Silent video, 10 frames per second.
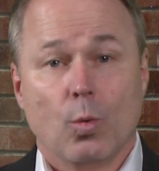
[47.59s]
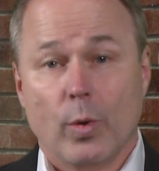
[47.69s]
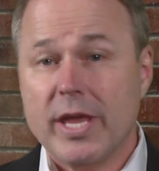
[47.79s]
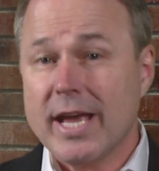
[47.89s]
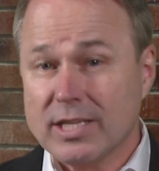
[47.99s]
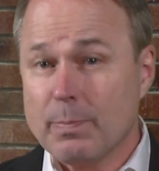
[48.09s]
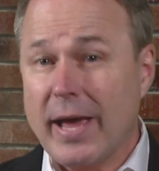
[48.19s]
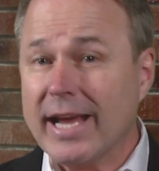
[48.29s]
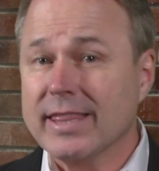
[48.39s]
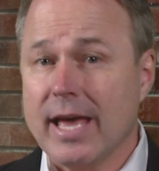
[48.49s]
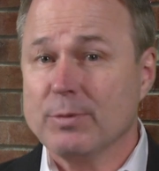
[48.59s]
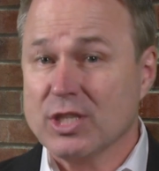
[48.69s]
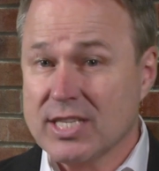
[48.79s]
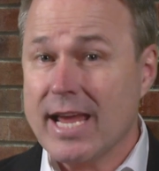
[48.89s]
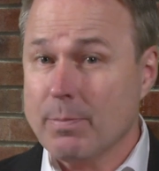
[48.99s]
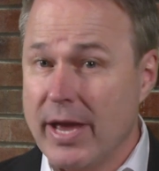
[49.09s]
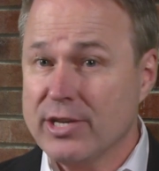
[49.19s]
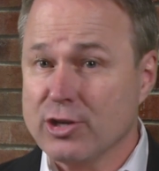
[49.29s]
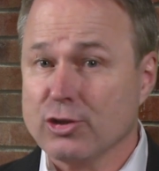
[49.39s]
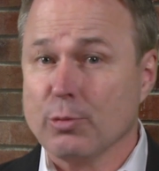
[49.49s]
We expect them to take
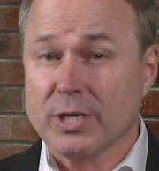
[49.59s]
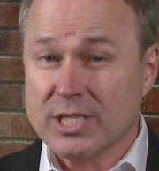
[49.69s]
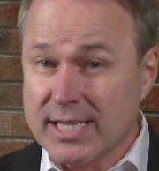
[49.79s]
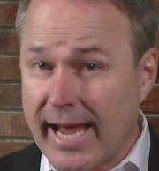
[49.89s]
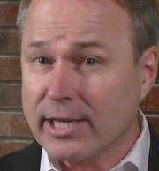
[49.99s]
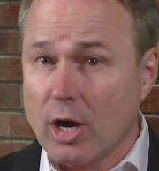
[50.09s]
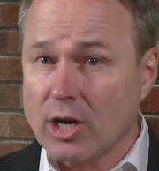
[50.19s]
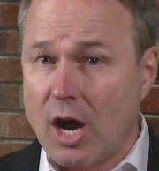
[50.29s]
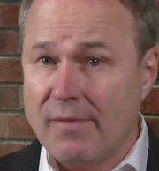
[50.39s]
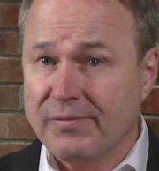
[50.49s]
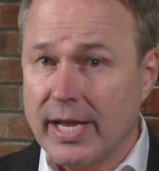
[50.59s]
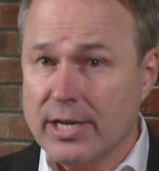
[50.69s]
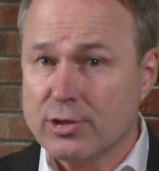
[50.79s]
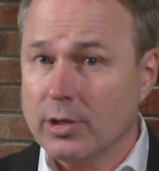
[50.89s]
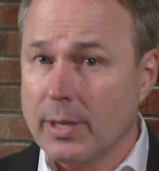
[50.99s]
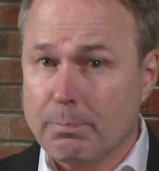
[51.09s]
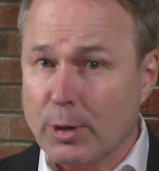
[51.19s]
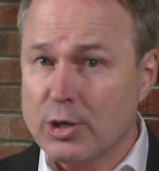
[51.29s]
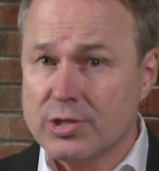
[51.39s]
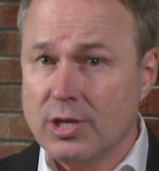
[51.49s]
measures to protect our confidential and
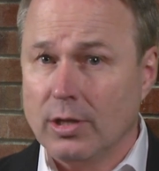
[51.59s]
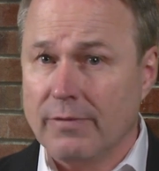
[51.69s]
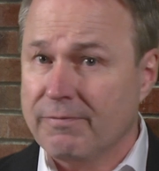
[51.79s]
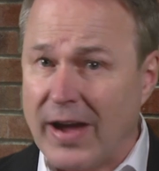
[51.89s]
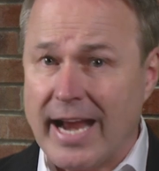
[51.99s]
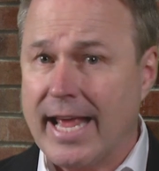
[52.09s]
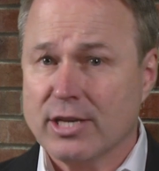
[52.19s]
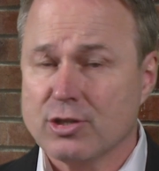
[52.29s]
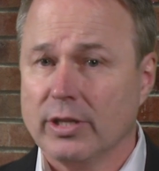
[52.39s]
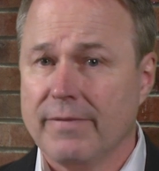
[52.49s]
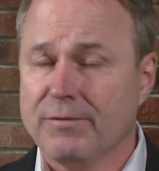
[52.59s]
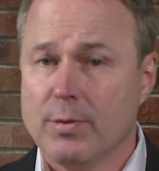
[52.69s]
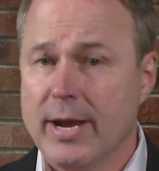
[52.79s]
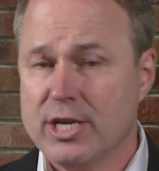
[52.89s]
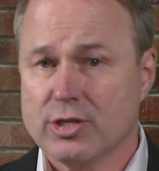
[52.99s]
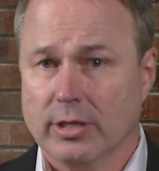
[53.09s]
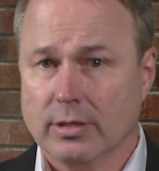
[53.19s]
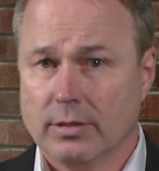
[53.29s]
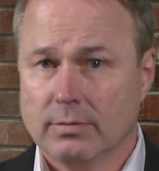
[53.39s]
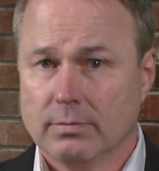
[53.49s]
personal and financial information.